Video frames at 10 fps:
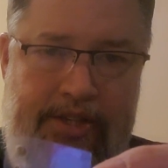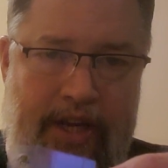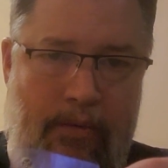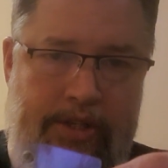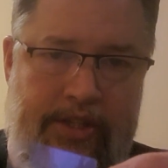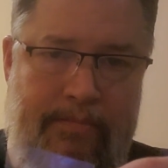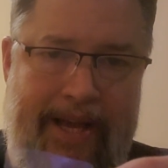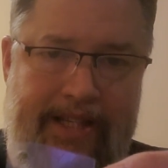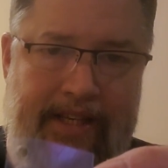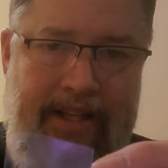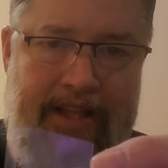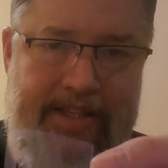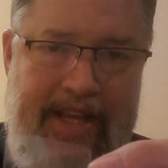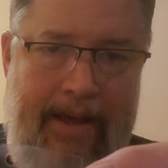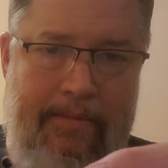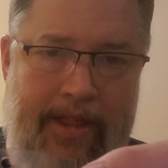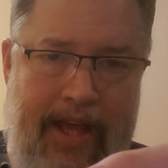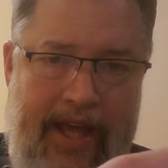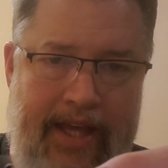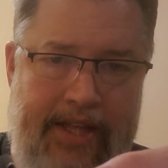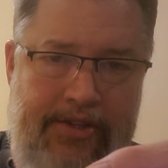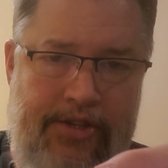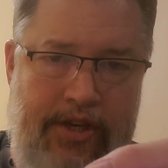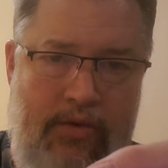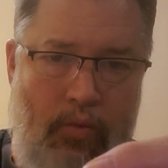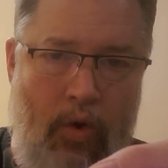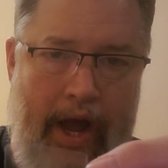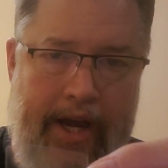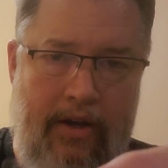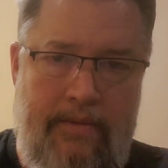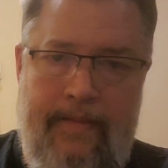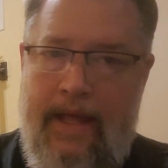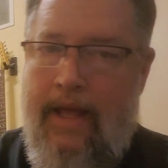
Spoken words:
jig, which is basically the same thing. It's just wider.